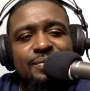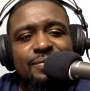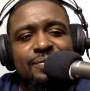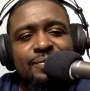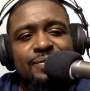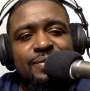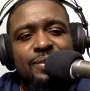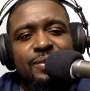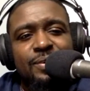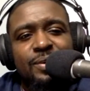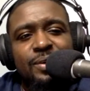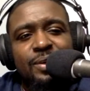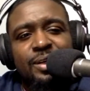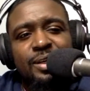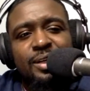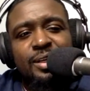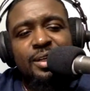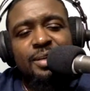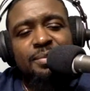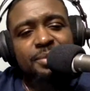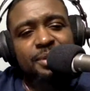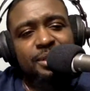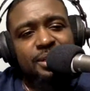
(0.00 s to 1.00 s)
for
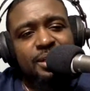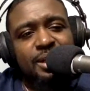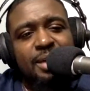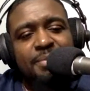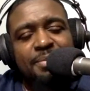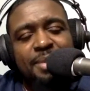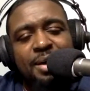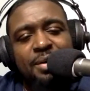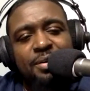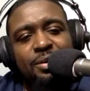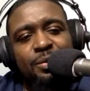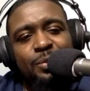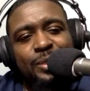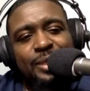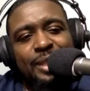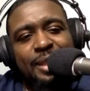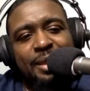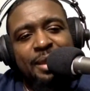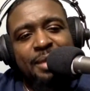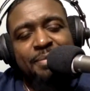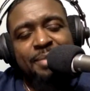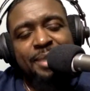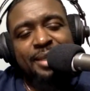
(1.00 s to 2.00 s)
him to come out with
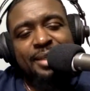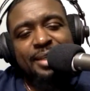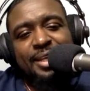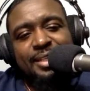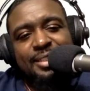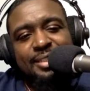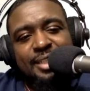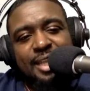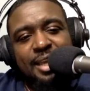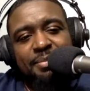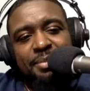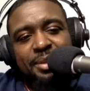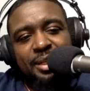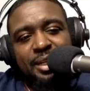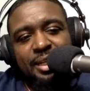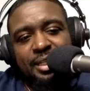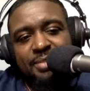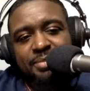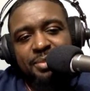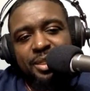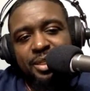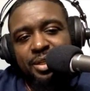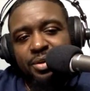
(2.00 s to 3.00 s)
and make that statement
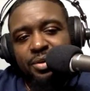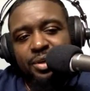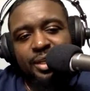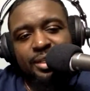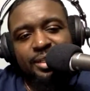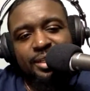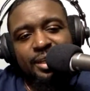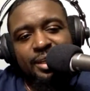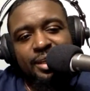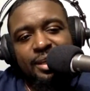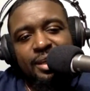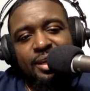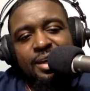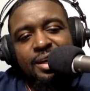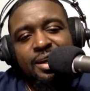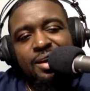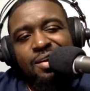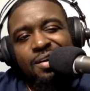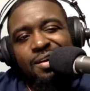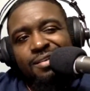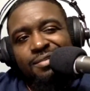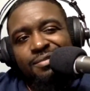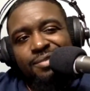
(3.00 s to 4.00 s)
lets me know that they
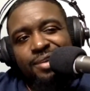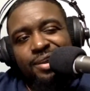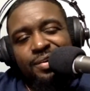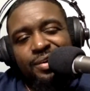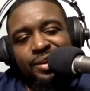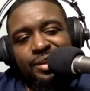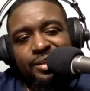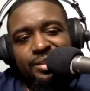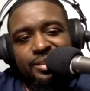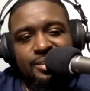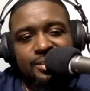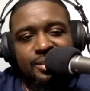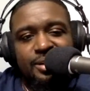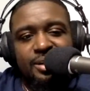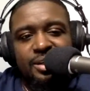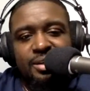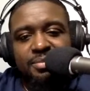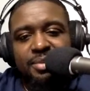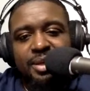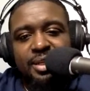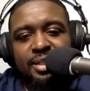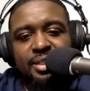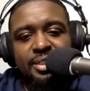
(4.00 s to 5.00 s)
are very concerned
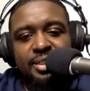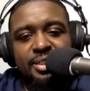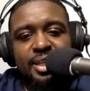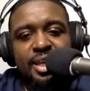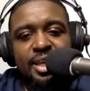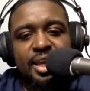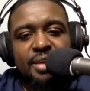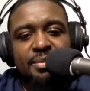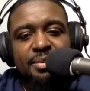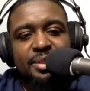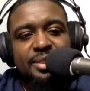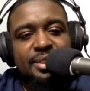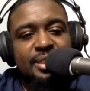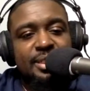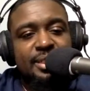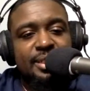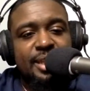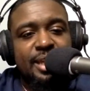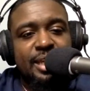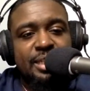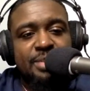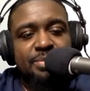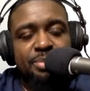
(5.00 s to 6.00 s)
about this game. It's a
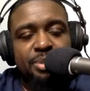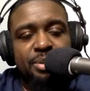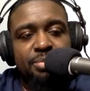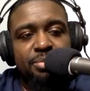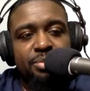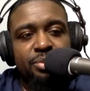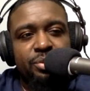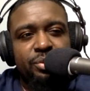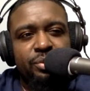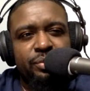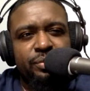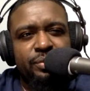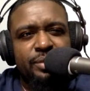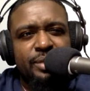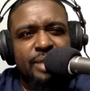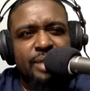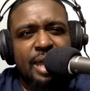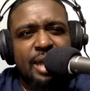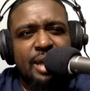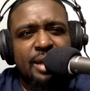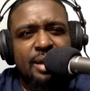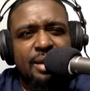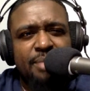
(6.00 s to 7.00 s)
desperate move,
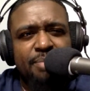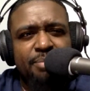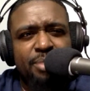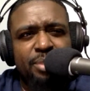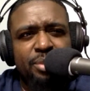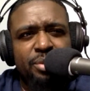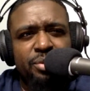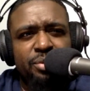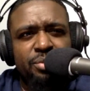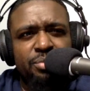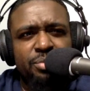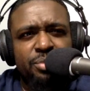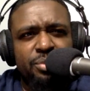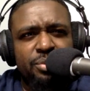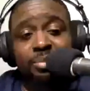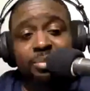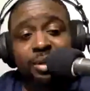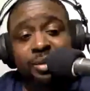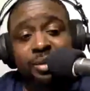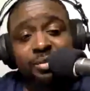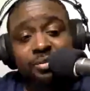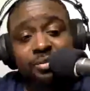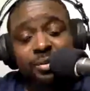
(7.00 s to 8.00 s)
not a bold
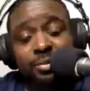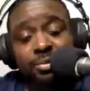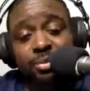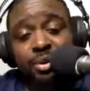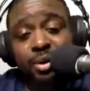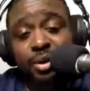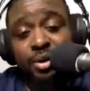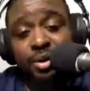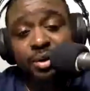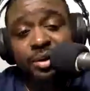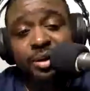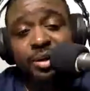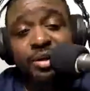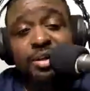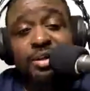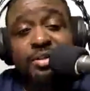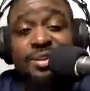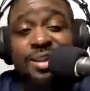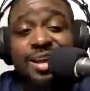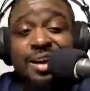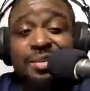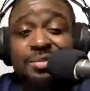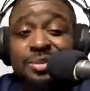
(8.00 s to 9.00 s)
play ball.
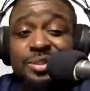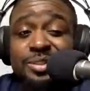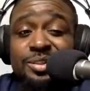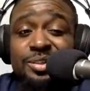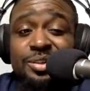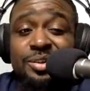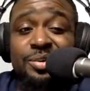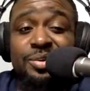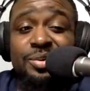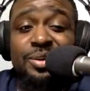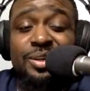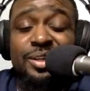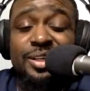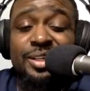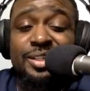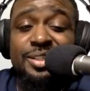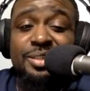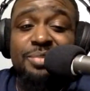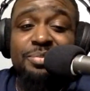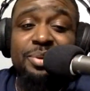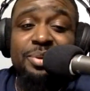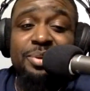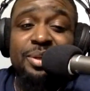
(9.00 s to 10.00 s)
So now what you're
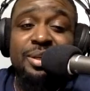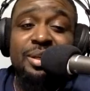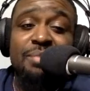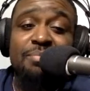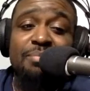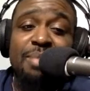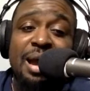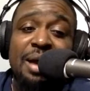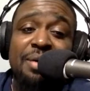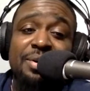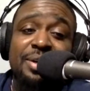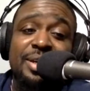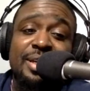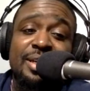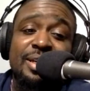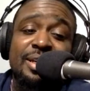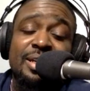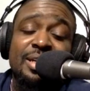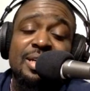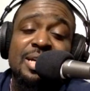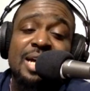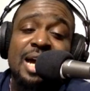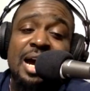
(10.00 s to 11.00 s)
doing is you're putting a
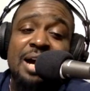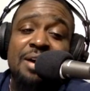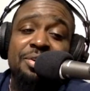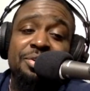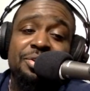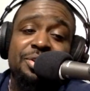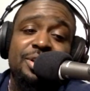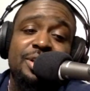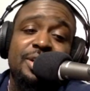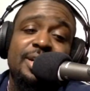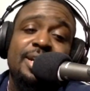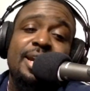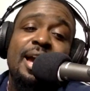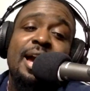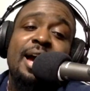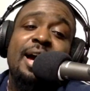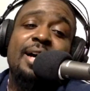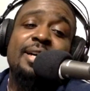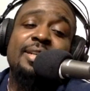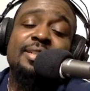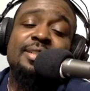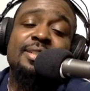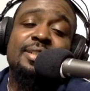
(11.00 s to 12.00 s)
bounty out on
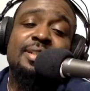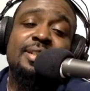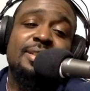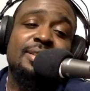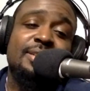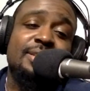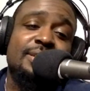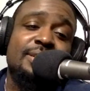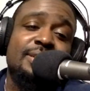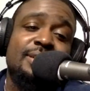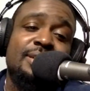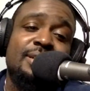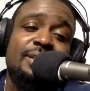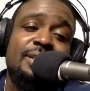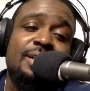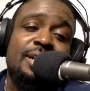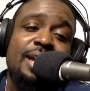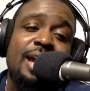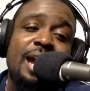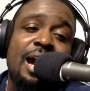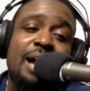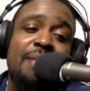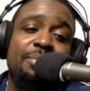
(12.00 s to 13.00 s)
your guys because
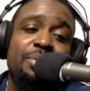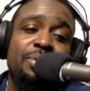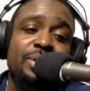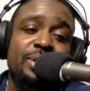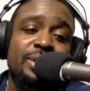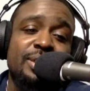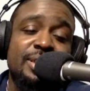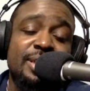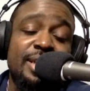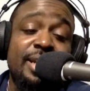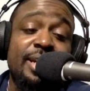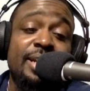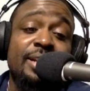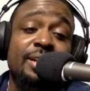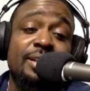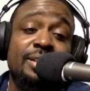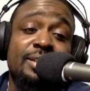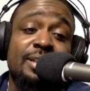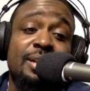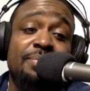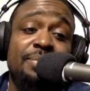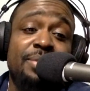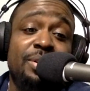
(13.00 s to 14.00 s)
the Cowboys
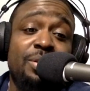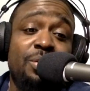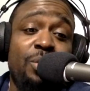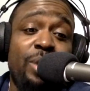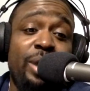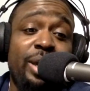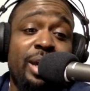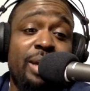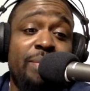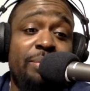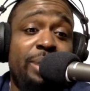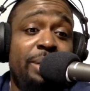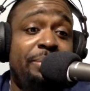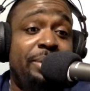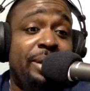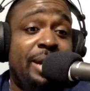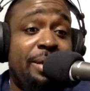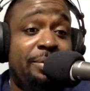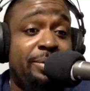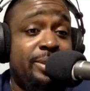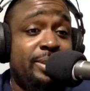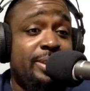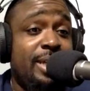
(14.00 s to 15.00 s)
needed something to wake
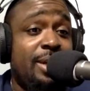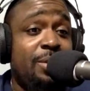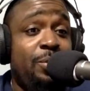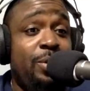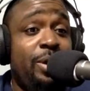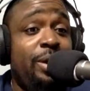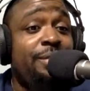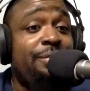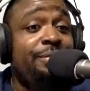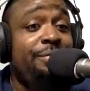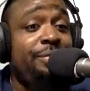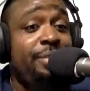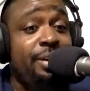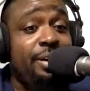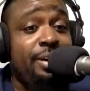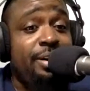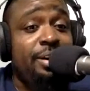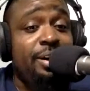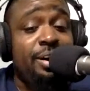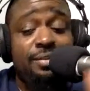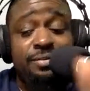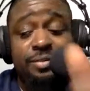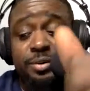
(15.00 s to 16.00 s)
them up. And I was saying, where the
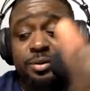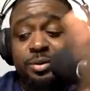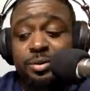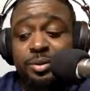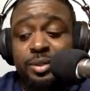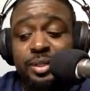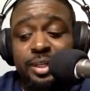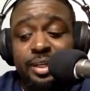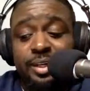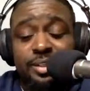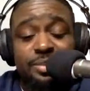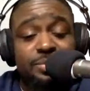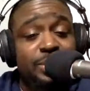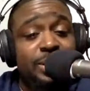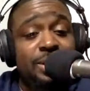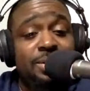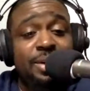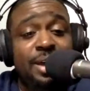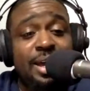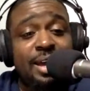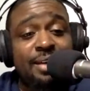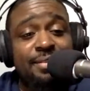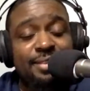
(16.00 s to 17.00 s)
fuck are our vocal leaders?
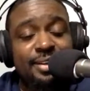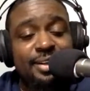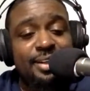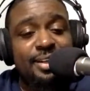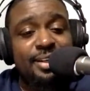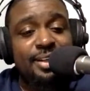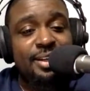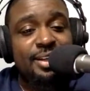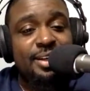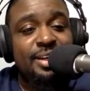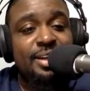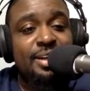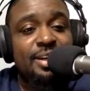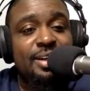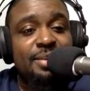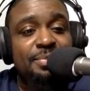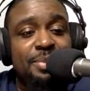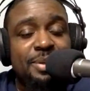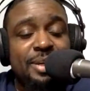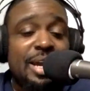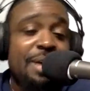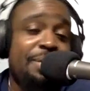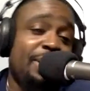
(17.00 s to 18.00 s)
We don't have any.
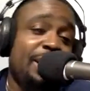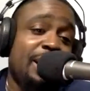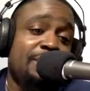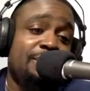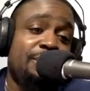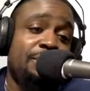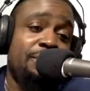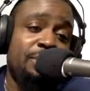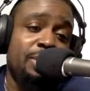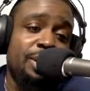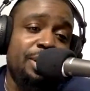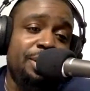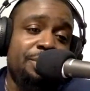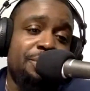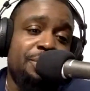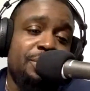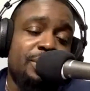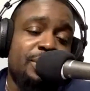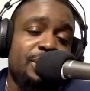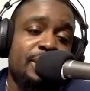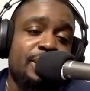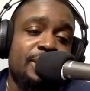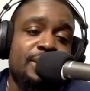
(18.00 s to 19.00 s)
Now we got a vocal
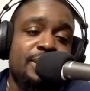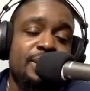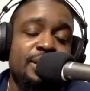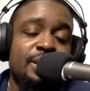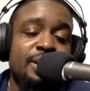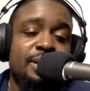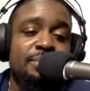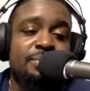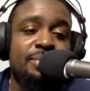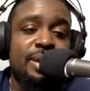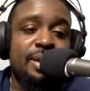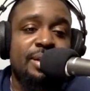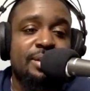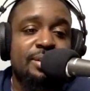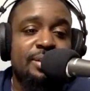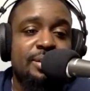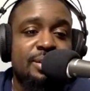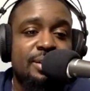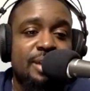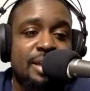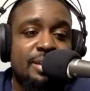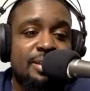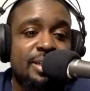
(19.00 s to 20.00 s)
leader on another team
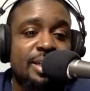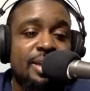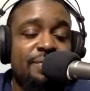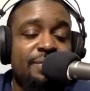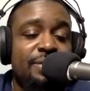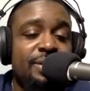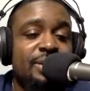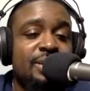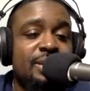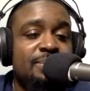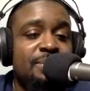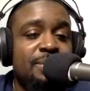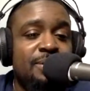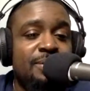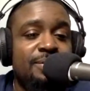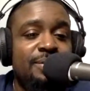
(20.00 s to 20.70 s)
that's giving us the